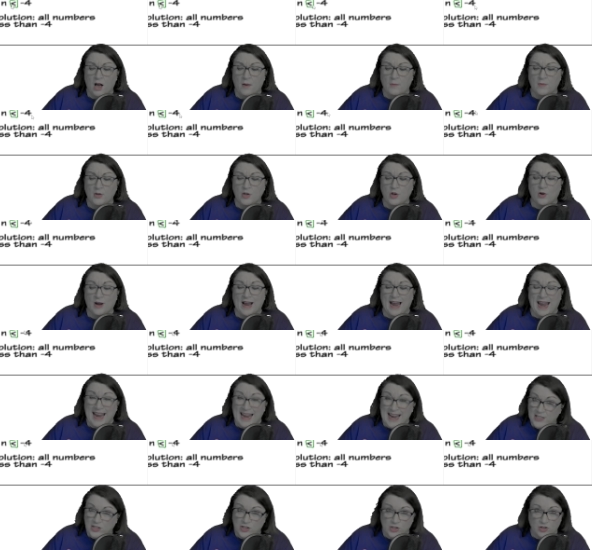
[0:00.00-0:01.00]
your
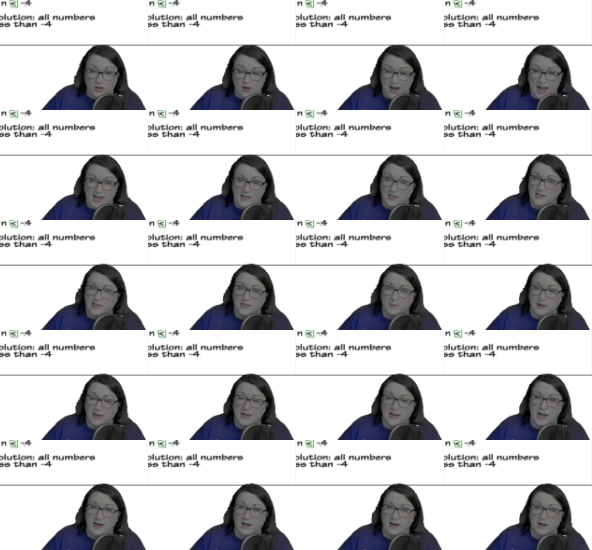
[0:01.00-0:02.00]
answer has to be
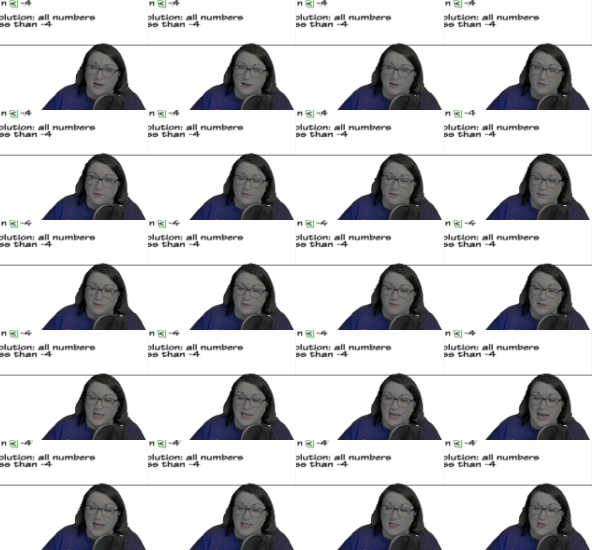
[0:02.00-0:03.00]
negative.
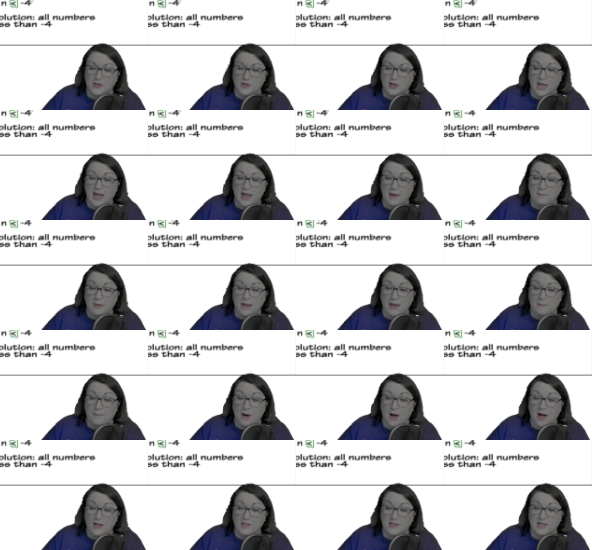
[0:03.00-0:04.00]
The answer can be a
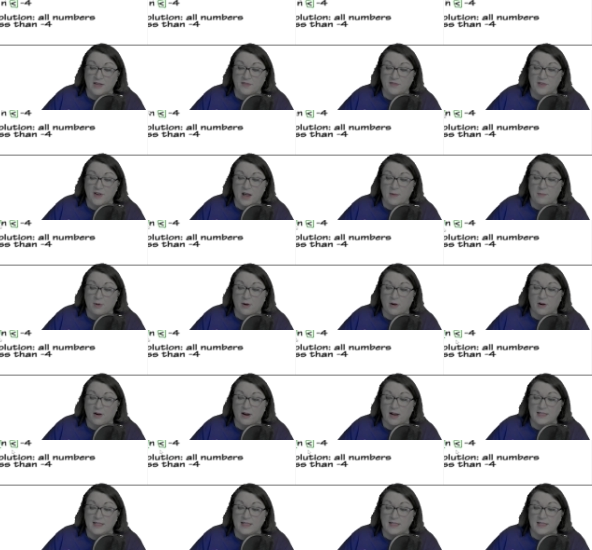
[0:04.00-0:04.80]
positive number and